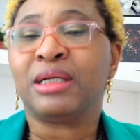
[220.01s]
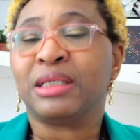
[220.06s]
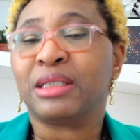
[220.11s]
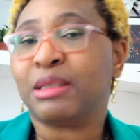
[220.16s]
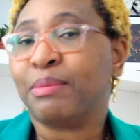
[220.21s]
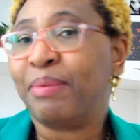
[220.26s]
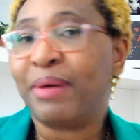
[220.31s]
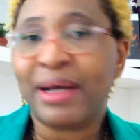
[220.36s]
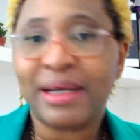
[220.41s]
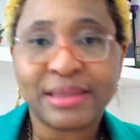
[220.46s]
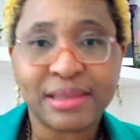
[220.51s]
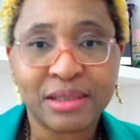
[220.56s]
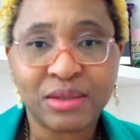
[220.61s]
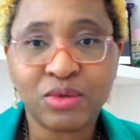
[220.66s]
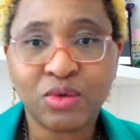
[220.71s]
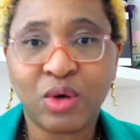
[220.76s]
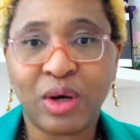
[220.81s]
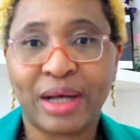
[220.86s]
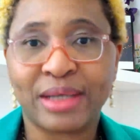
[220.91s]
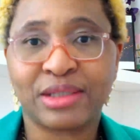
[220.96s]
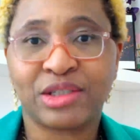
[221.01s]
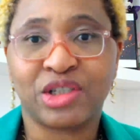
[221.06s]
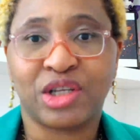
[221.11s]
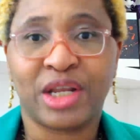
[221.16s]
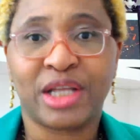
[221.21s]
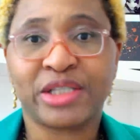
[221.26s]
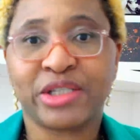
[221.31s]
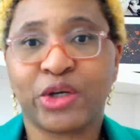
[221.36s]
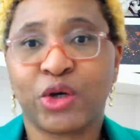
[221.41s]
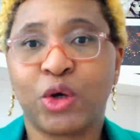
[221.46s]
The person who has
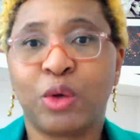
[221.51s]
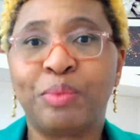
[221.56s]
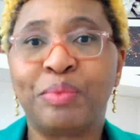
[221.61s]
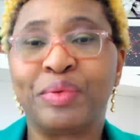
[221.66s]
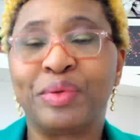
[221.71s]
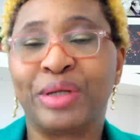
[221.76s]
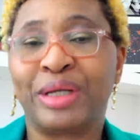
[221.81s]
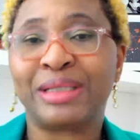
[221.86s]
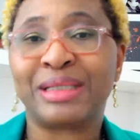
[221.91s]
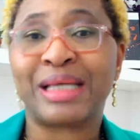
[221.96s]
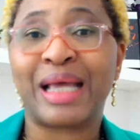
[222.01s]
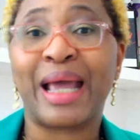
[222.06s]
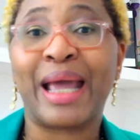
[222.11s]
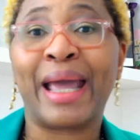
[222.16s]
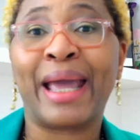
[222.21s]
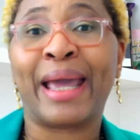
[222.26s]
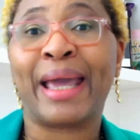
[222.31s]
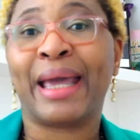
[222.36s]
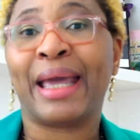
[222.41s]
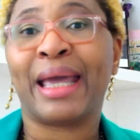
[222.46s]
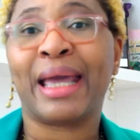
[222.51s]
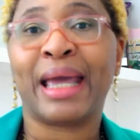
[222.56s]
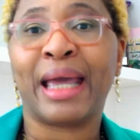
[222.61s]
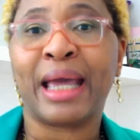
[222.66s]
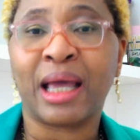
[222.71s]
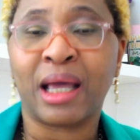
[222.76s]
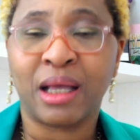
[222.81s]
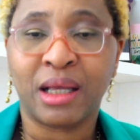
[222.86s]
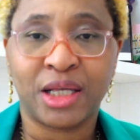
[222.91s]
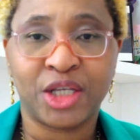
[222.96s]
genetic component
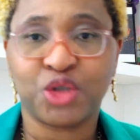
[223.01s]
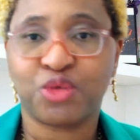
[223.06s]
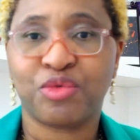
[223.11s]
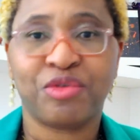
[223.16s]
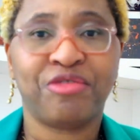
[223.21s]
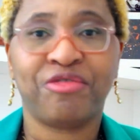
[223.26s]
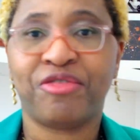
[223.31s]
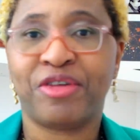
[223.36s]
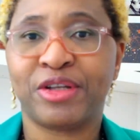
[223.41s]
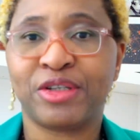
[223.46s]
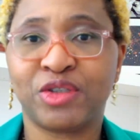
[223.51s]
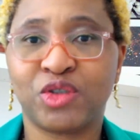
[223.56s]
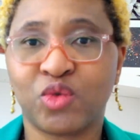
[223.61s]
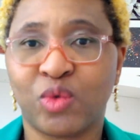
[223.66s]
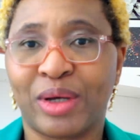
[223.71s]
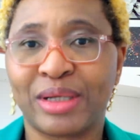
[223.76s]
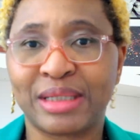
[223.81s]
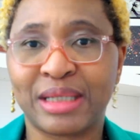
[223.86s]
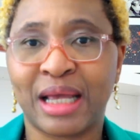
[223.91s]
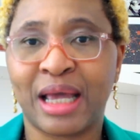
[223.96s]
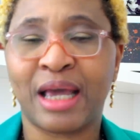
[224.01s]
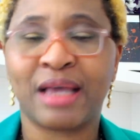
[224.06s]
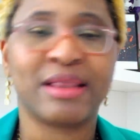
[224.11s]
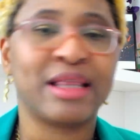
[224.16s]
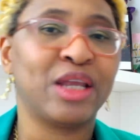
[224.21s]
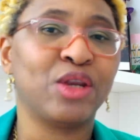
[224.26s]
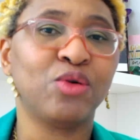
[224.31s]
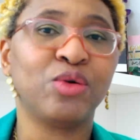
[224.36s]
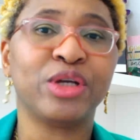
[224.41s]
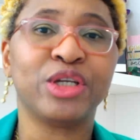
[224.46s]
AA is referred to as A. There
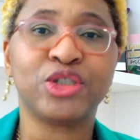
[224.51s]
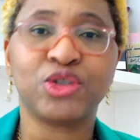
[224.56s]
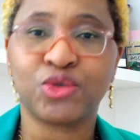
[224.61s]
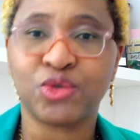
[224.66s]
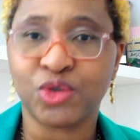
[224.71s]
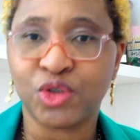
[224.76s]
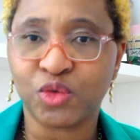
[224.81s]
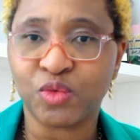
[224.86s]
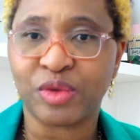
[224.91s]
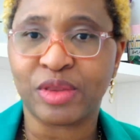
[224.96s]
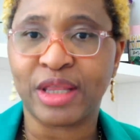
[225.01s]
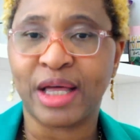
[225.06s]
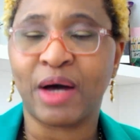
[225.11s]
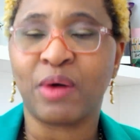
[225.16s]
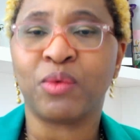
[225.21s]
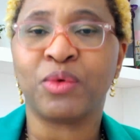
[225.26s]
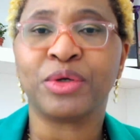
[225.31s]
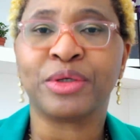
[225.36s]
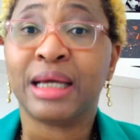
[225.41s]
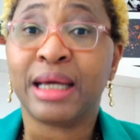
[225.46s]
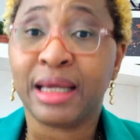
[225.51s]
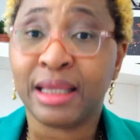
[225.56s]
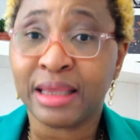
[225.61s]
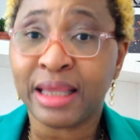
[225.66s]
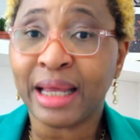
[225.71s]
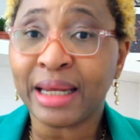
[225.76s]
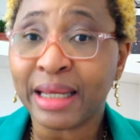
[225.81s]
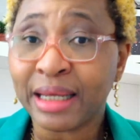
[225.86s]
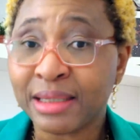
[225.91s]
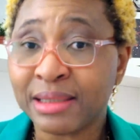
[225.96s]
are no issues with that one. In
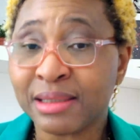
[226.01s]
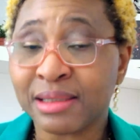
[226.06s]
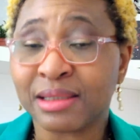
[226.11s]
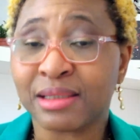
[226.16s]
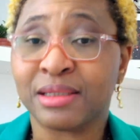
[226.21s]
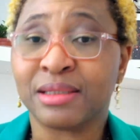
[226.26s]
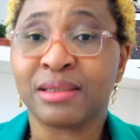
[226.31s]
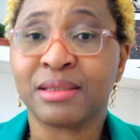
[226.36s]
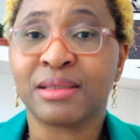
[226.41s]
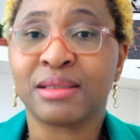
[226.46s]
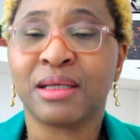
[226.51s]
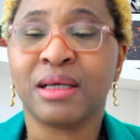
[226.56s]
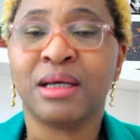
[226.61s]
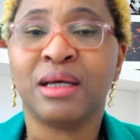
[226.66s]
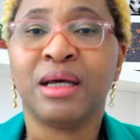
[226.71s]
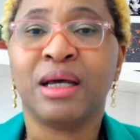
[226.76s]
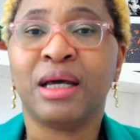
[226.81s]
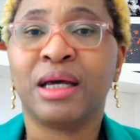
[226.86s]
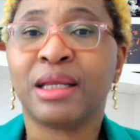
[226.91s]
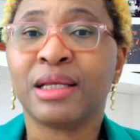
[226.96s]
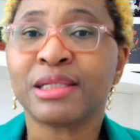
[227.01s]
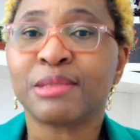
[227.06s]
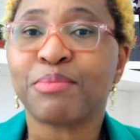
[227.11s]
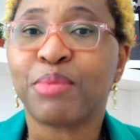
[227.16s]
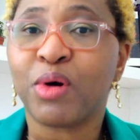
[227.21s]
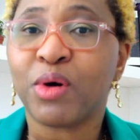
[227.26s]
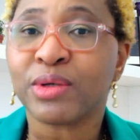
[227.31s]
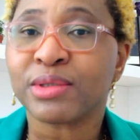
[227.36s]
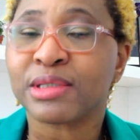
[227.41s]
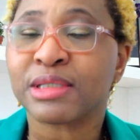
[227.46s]
that instance, it is
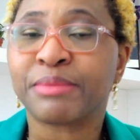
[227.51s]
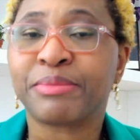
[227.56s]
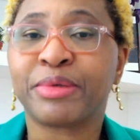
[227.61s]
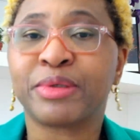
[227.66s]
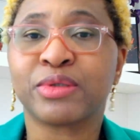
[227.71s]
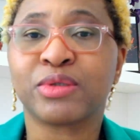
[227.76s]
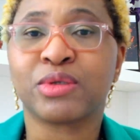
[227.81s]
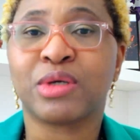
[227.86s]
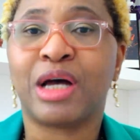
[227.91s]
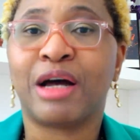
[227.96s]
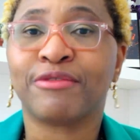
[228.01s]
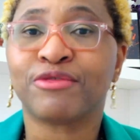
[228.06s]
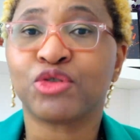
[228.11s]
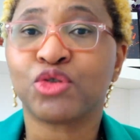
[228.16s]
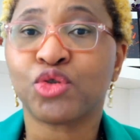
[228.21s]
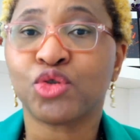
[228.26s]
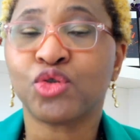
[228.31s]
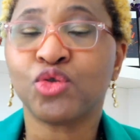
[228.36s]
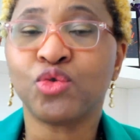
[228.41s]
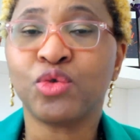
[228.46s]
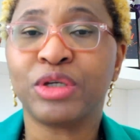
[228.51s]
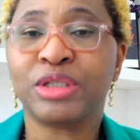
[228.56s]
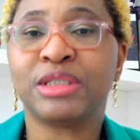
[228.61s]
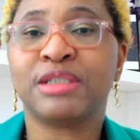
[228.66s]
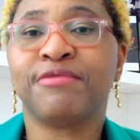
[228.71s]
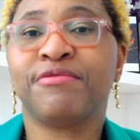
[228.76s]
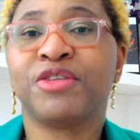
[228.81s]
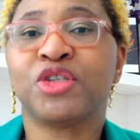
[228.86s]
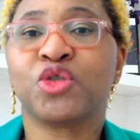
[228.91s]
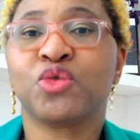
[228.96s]
possible to have two
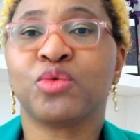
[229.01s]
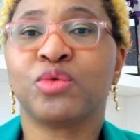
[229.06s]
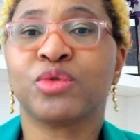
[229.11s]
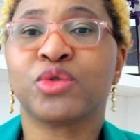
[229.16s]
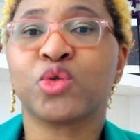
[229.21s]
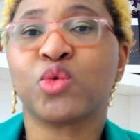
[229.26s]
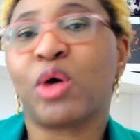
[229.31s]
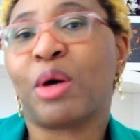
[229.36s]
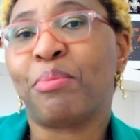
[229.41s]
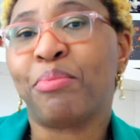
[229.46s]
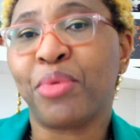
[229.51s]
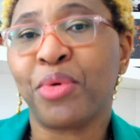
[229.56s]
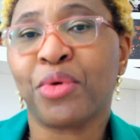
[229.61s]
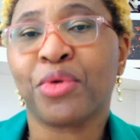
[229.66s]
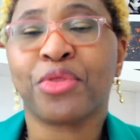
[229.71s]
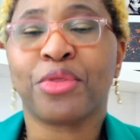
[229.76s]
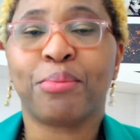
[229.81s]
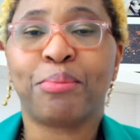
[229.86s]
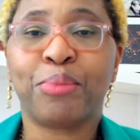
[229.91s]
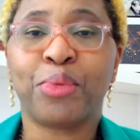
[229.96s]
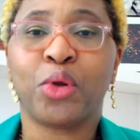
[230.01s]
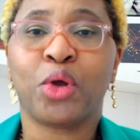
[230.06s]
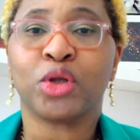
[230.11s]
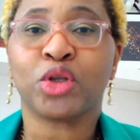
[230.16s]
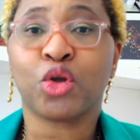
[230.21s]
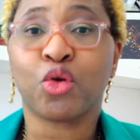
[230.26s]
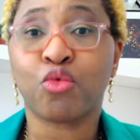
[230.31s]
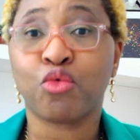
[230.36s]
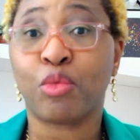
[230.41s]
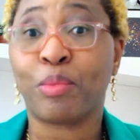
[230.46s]
individuals who are both blood
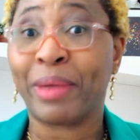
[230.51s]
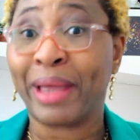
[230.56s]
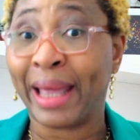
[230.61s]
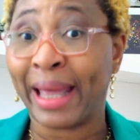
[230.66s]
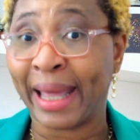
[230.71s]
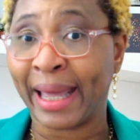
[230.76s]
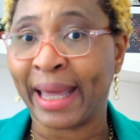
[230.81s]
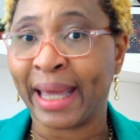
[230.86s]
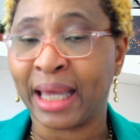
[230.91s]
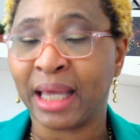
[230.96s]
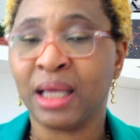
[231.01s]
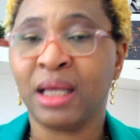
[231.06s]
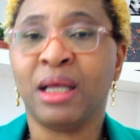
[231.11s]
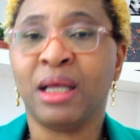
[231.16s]
group A.